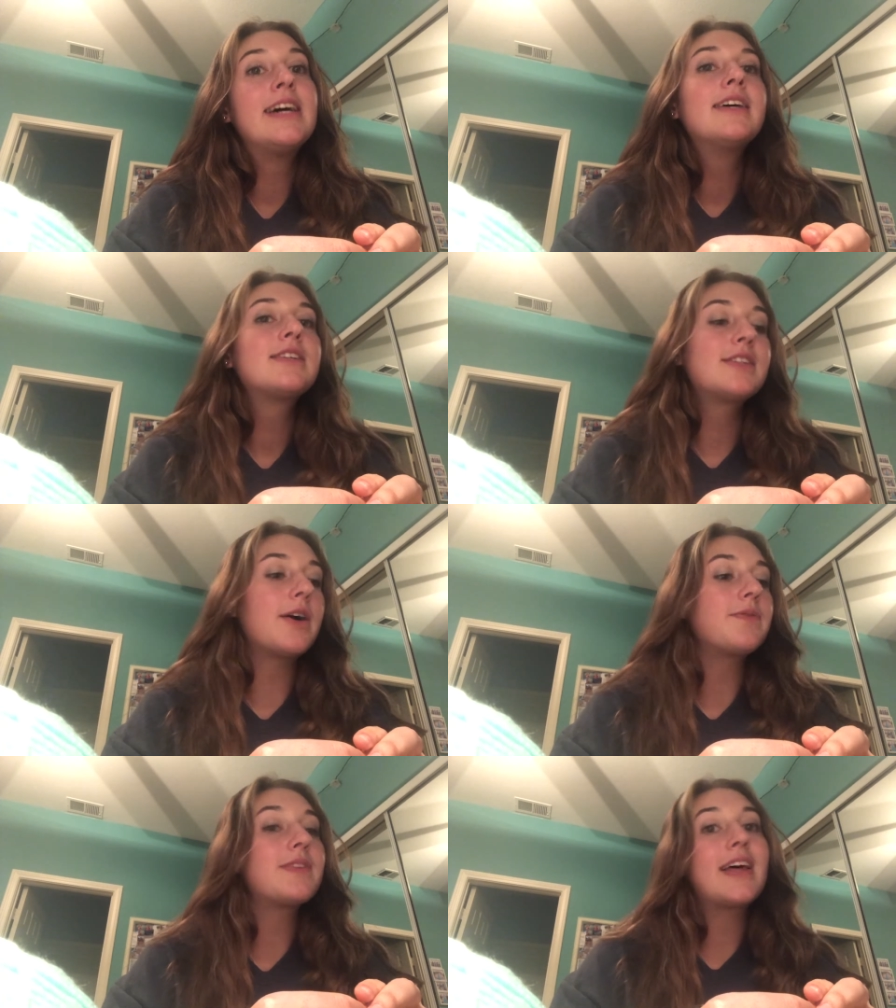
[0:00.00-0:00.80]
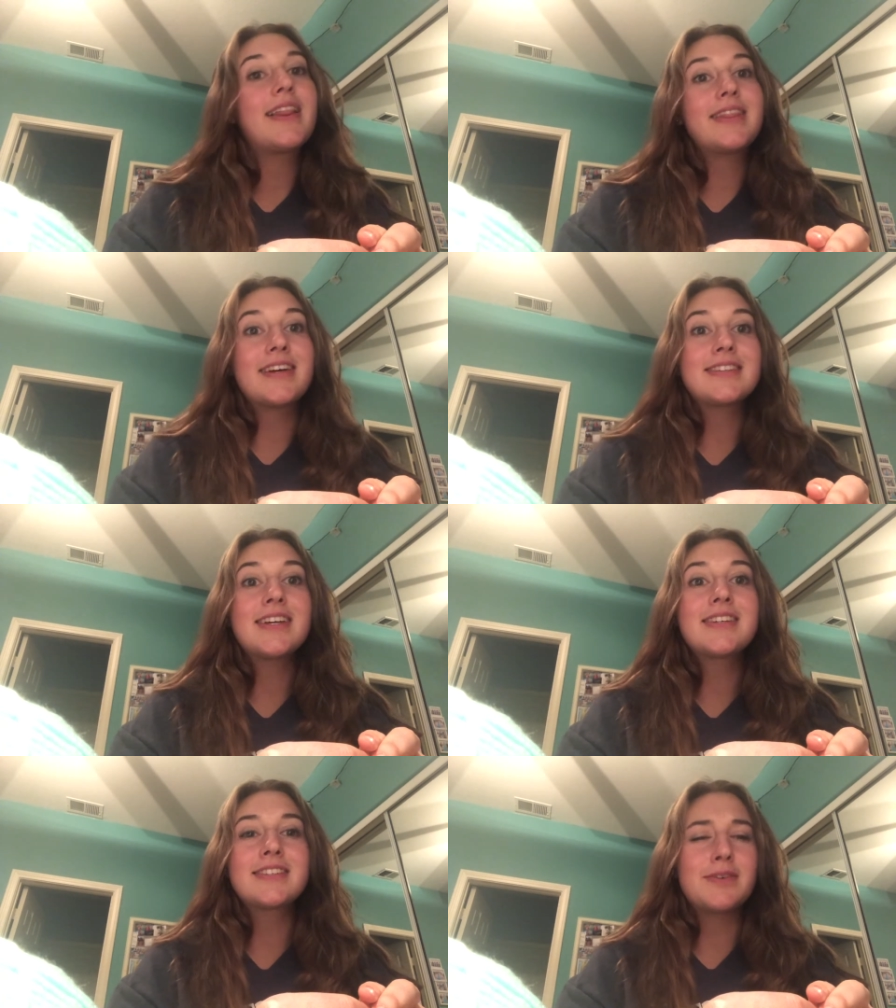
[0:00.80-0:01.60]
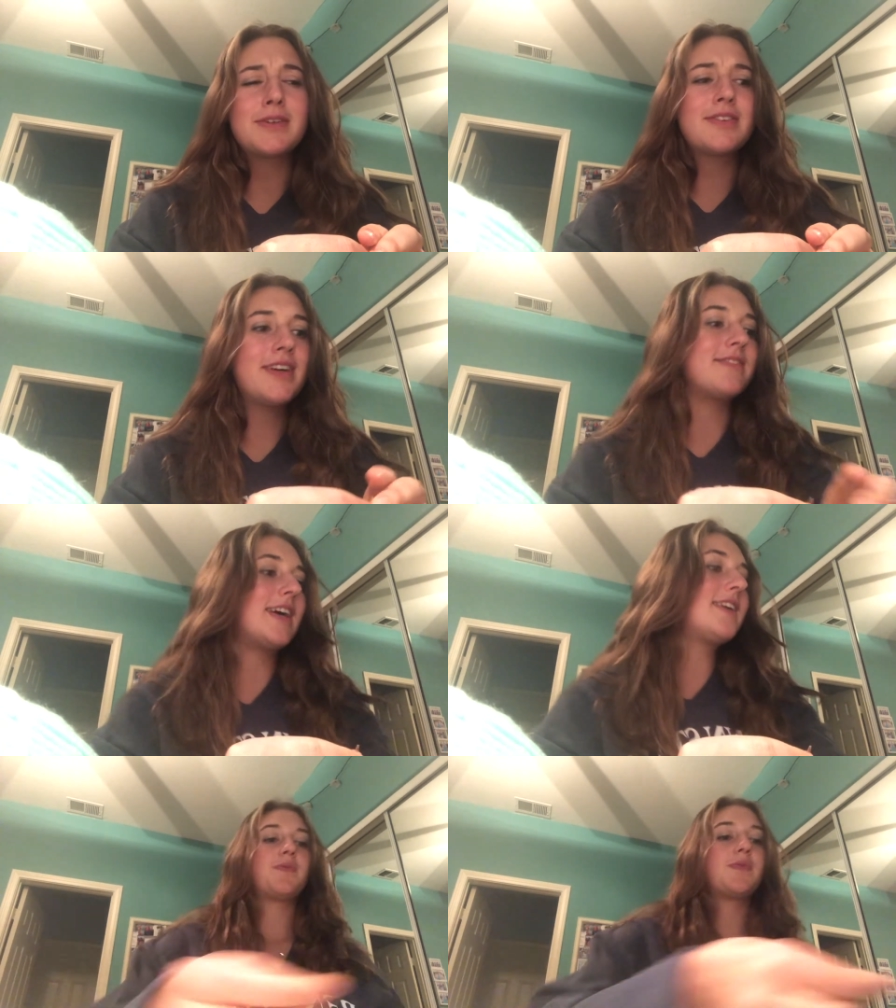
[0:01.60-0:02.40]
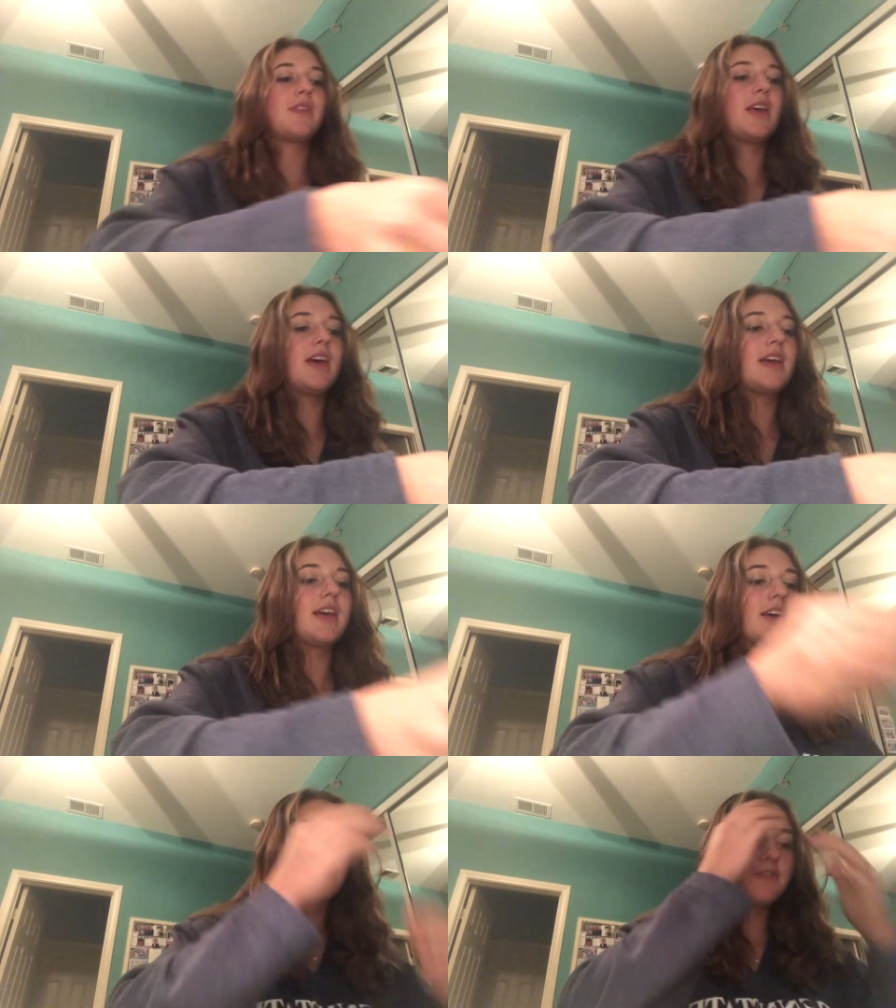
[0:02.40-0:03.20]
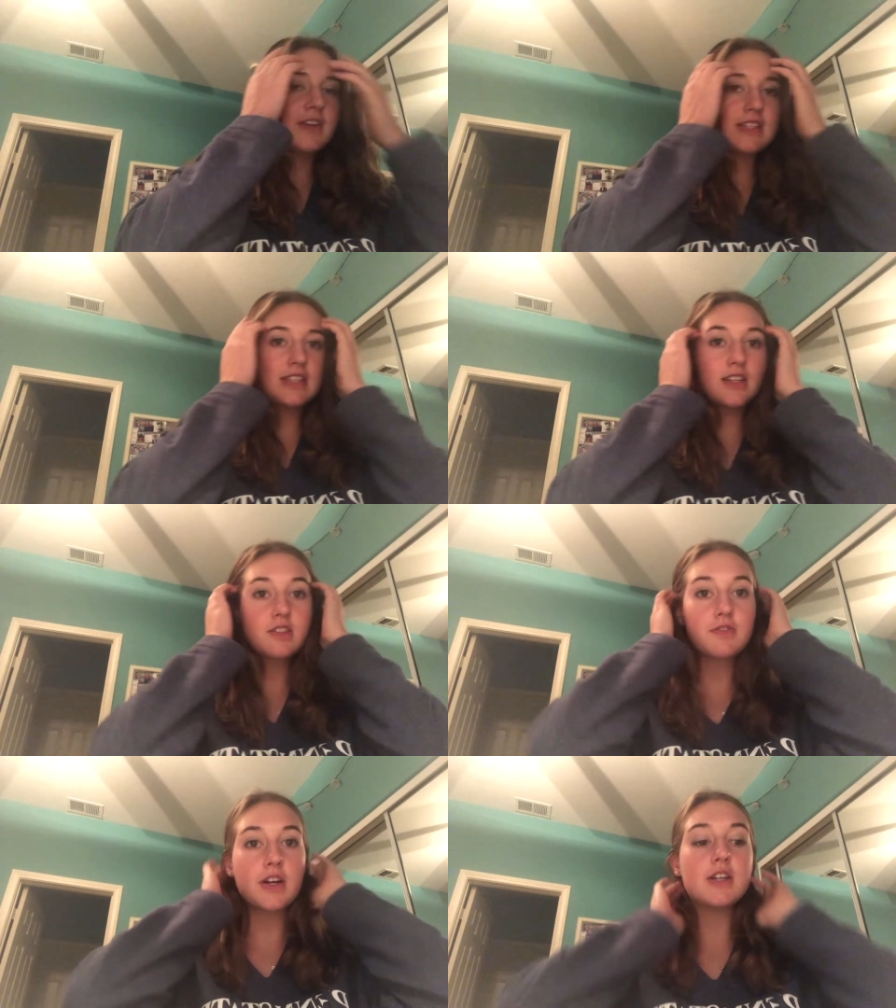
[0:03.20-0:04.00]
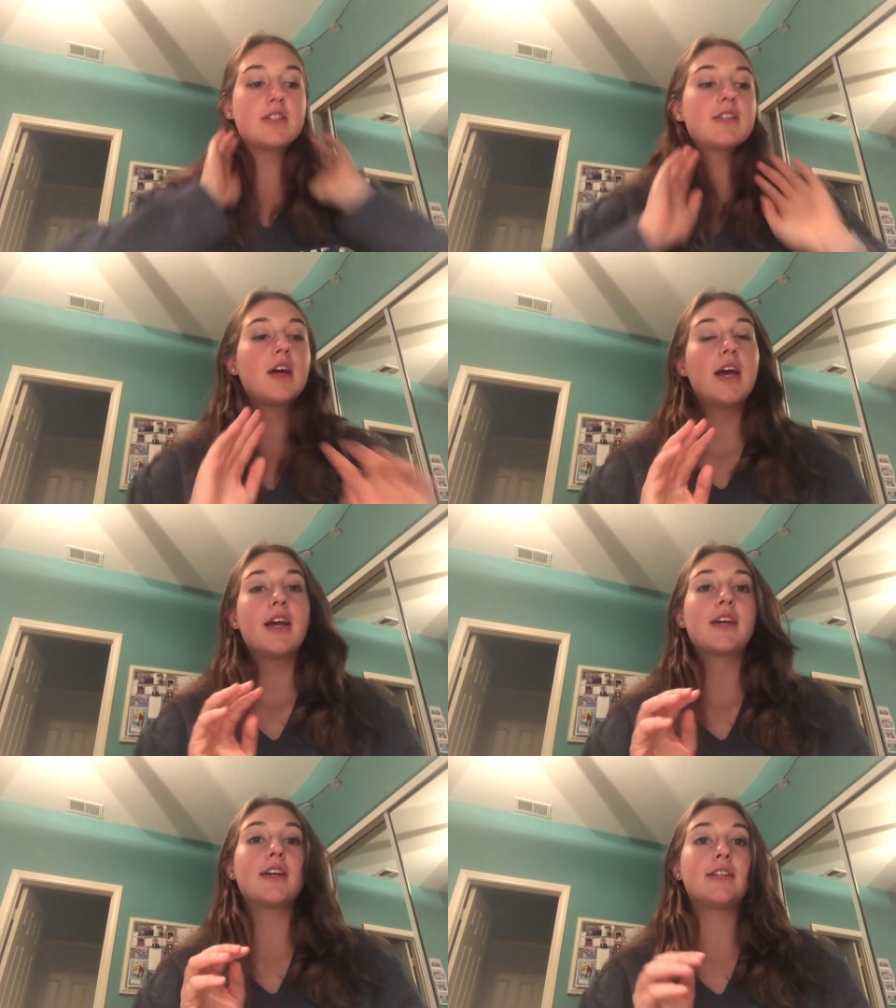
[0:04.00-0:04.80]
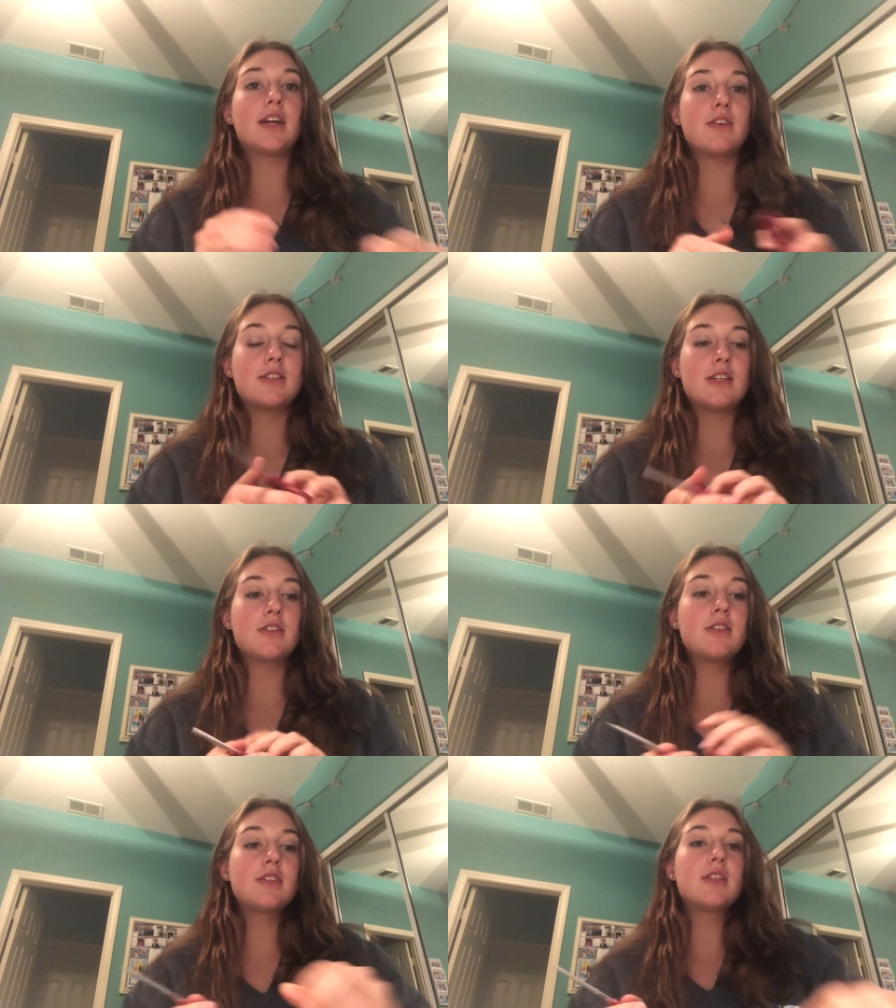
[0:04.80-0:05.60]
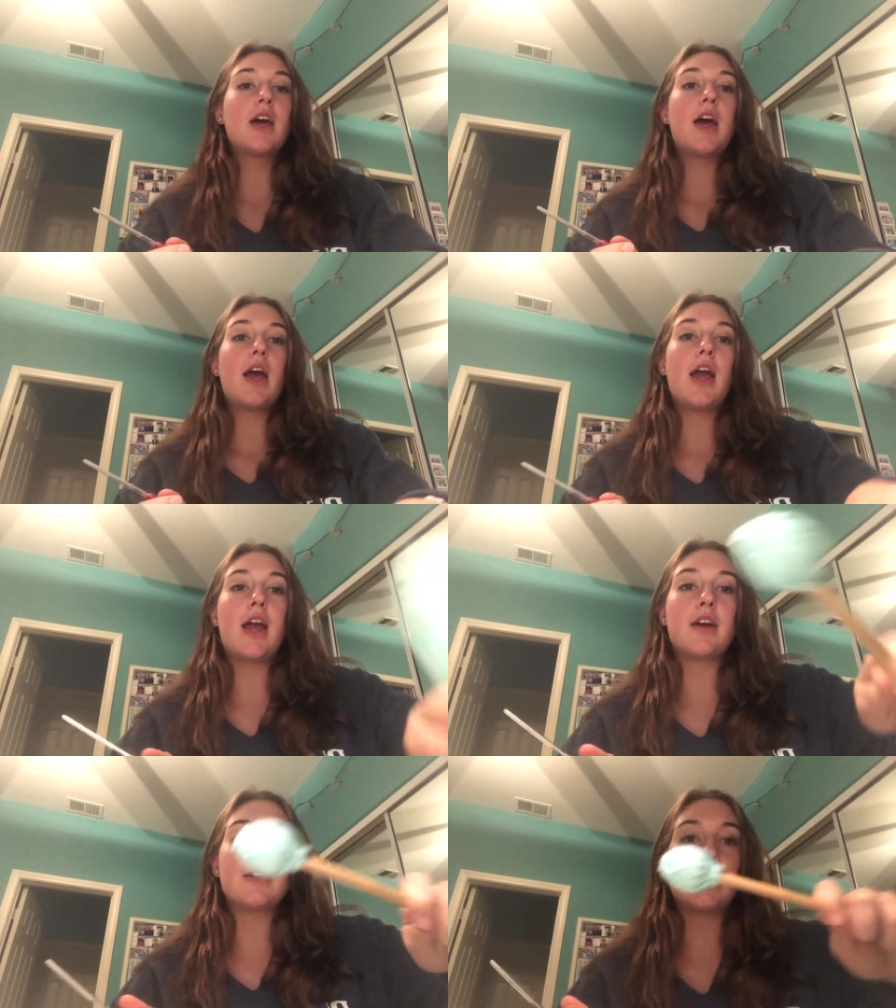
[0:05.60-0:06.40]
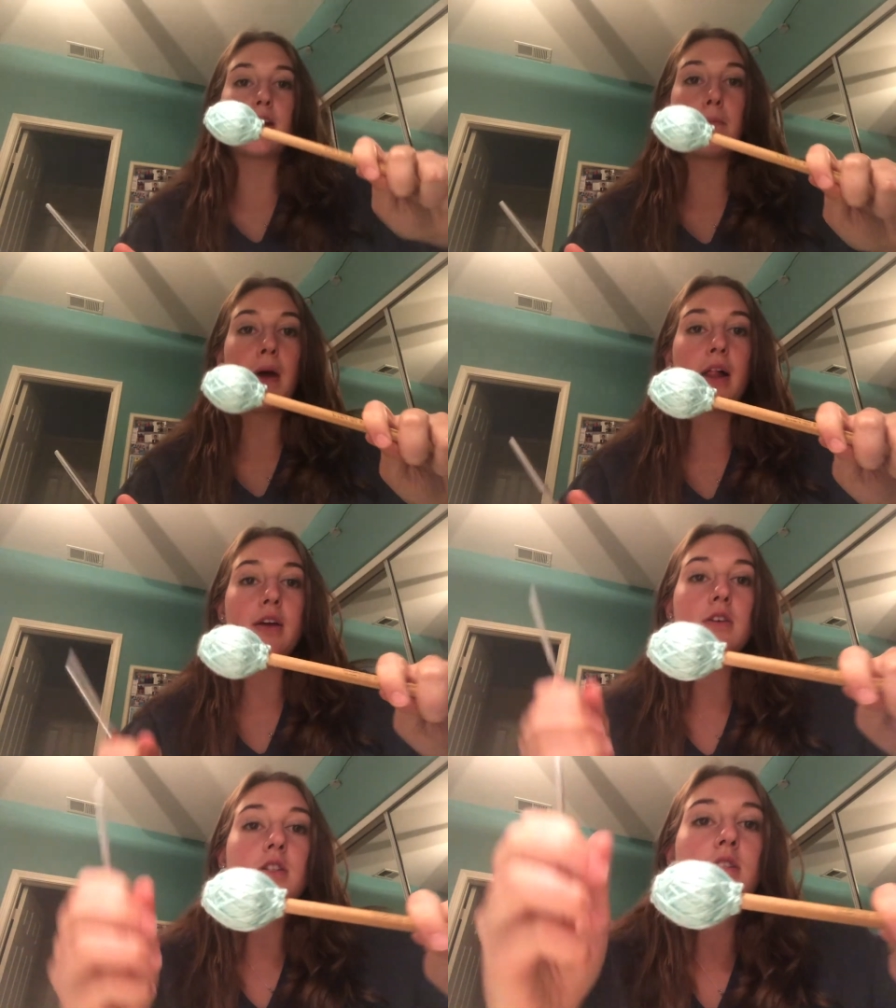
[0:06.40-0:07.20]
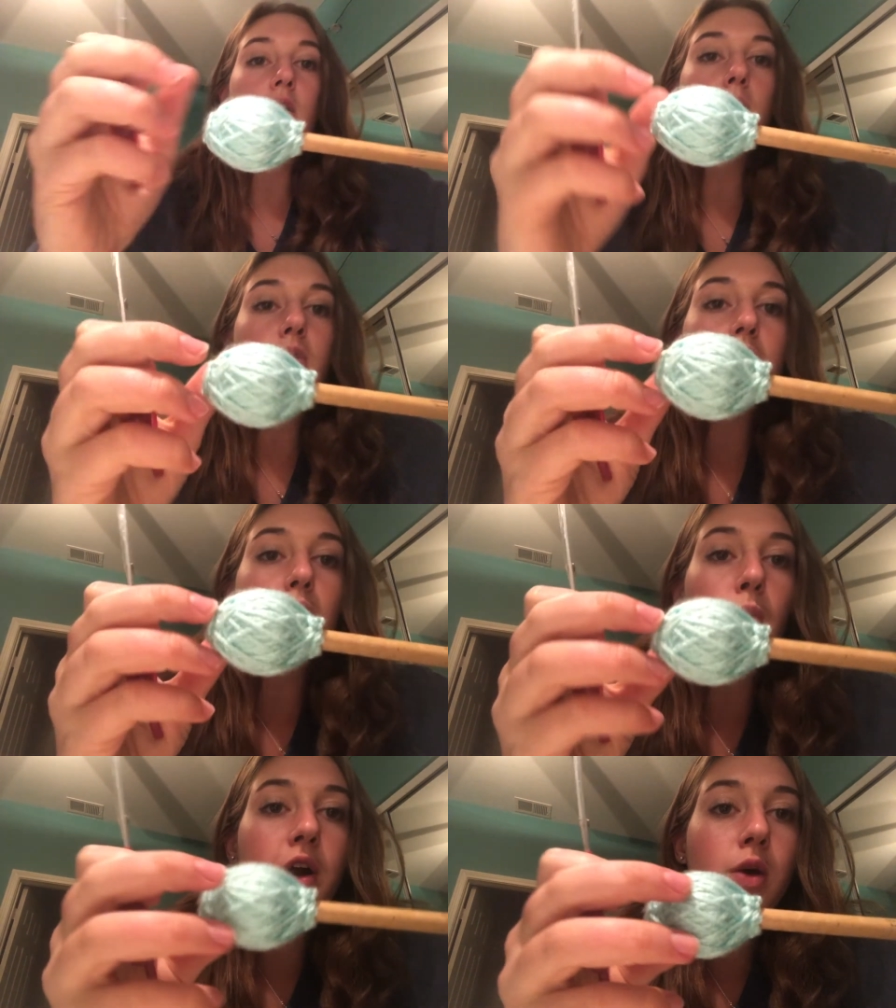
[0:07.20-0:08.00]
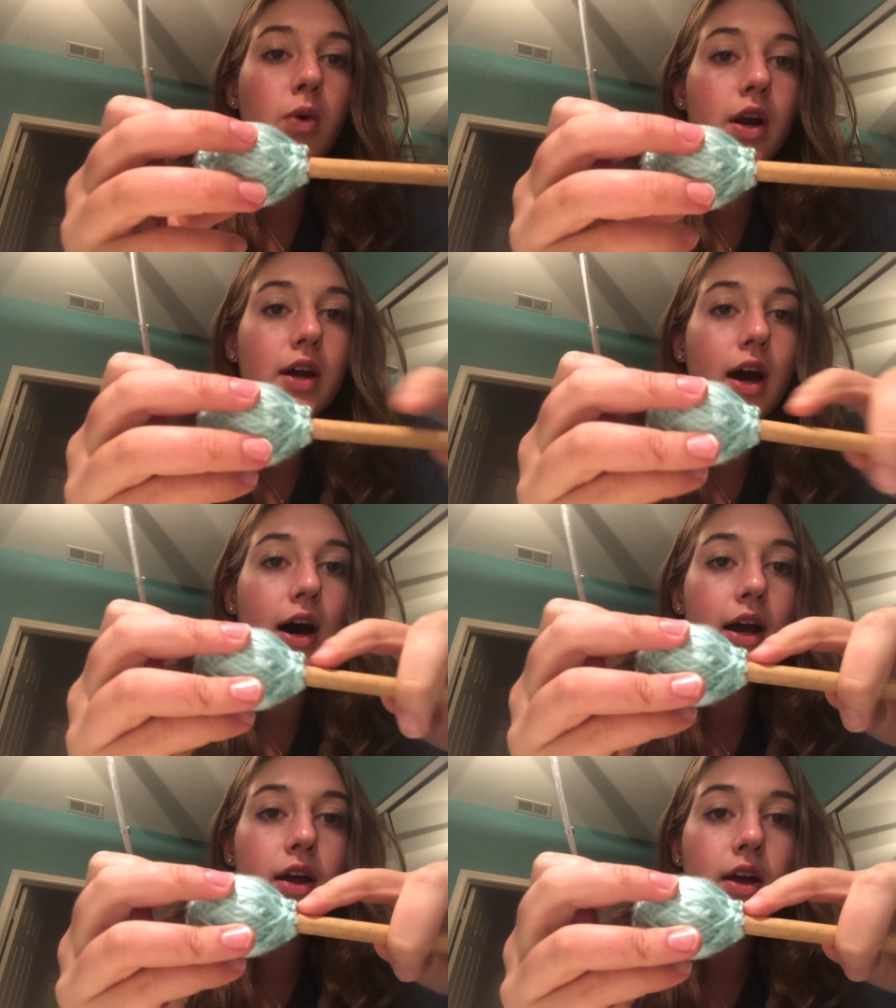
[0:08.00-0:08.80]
So that's like so much fun, right? First things first, you're gonna take your scissors and you're gonna take your mallet. So where you wanna cut